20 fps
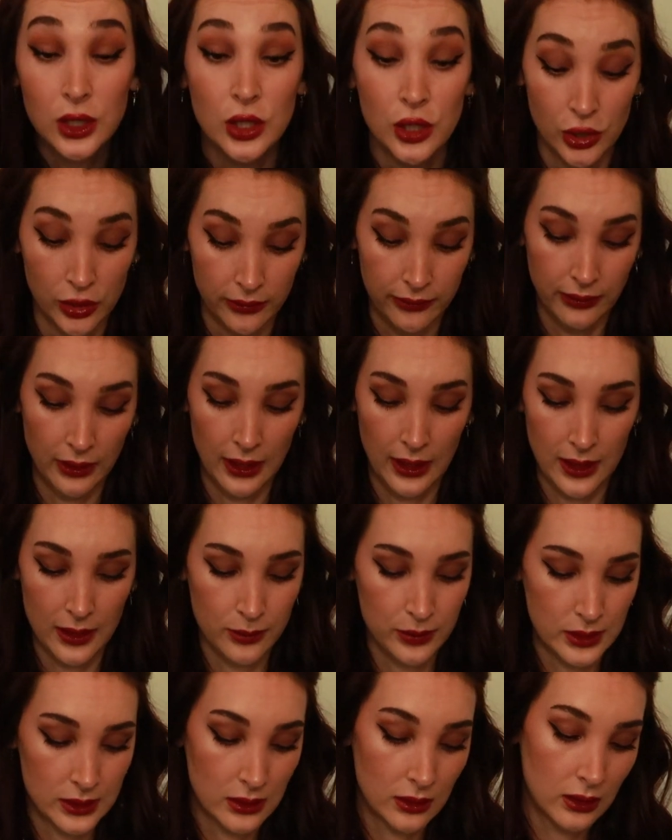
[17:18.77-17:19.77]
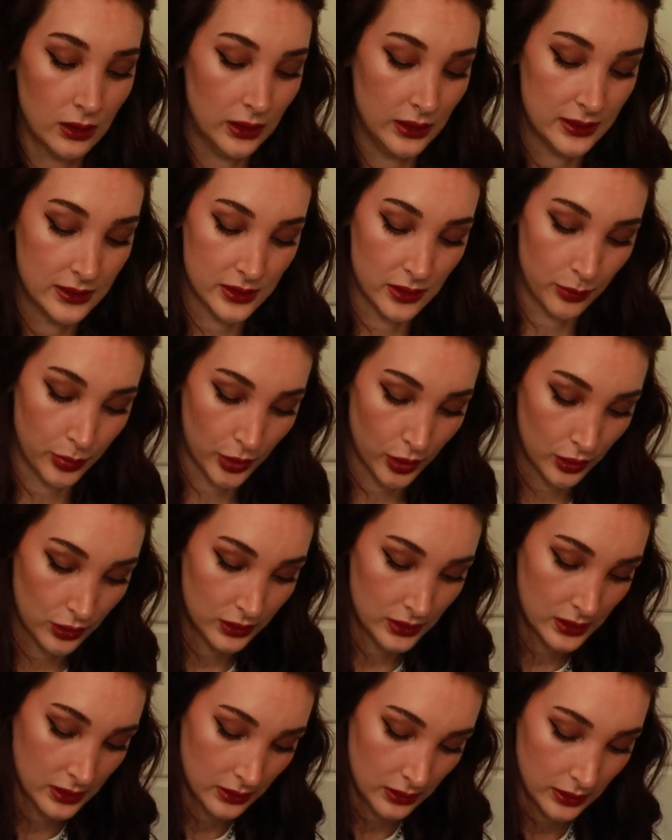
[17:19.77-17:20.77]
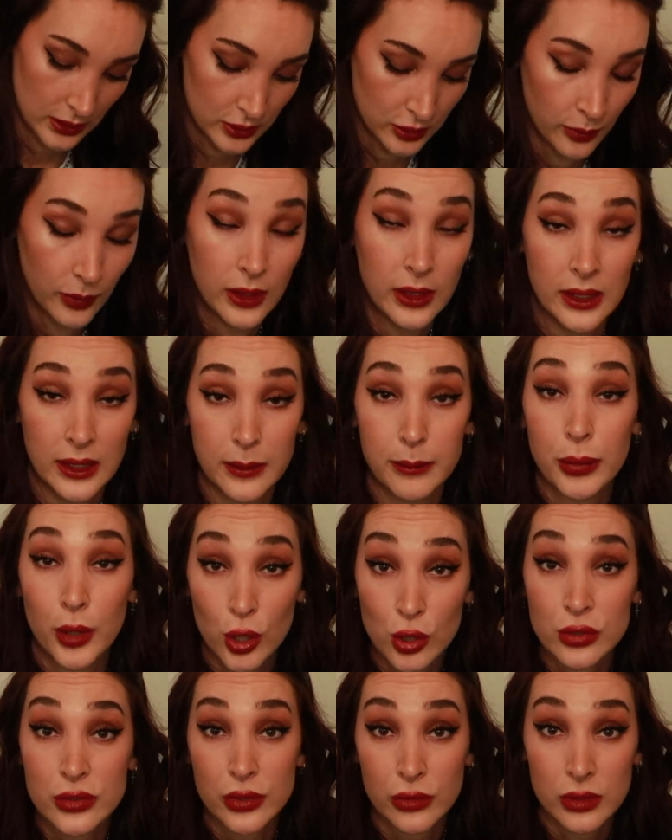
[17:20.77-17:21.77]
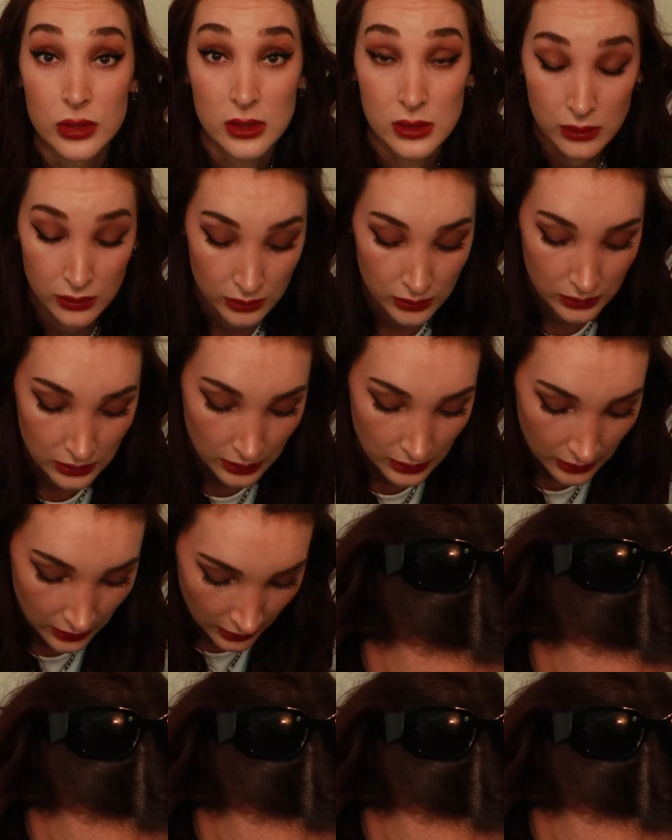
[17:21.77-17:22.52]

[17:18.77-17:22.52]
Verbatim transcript: Good vibes, cleanse the purse. These are my like purse crystals.